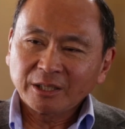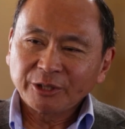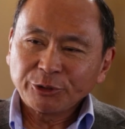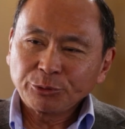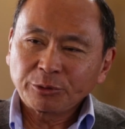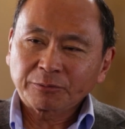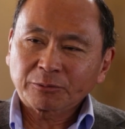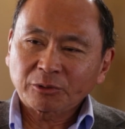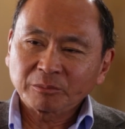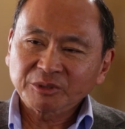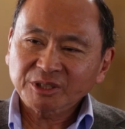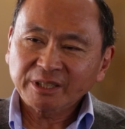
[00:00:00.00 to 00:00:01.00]

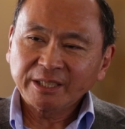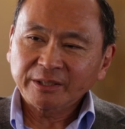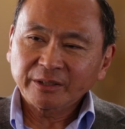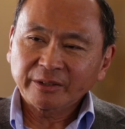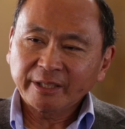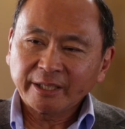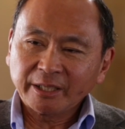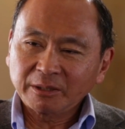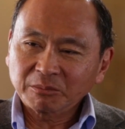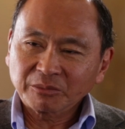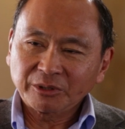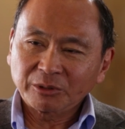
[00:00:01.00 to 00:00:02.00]
uniform state that they
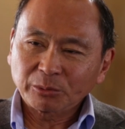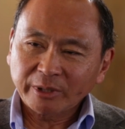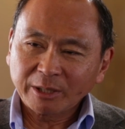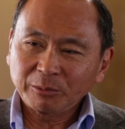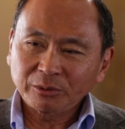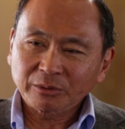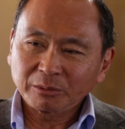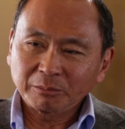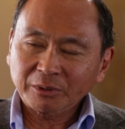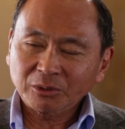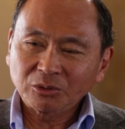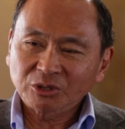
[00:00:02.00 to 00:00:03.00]
were able to
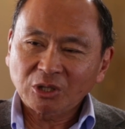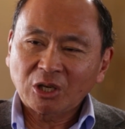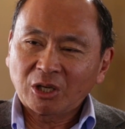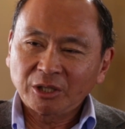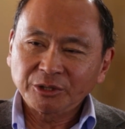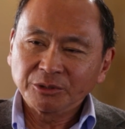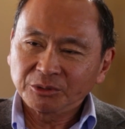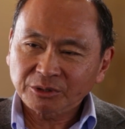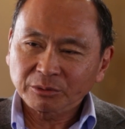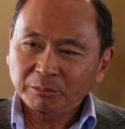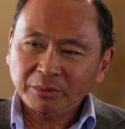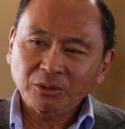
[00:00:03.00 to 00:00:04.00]
use
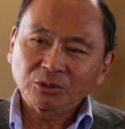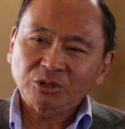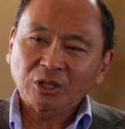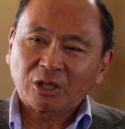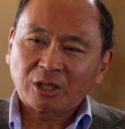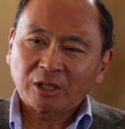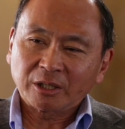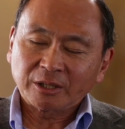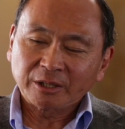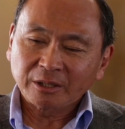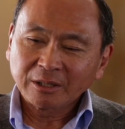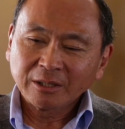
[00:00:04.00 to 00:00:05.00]
to impose law
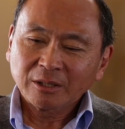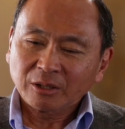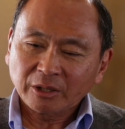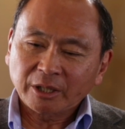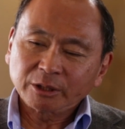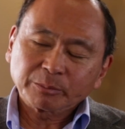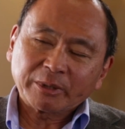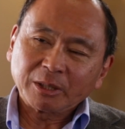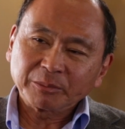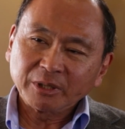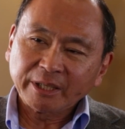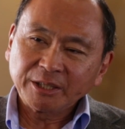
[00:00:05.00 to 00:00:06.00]
on large
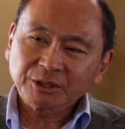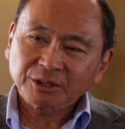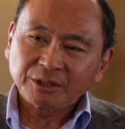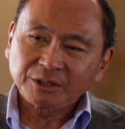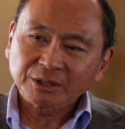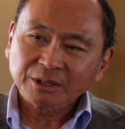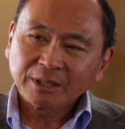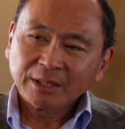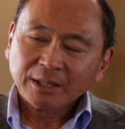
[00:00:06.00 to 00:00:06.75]
populations.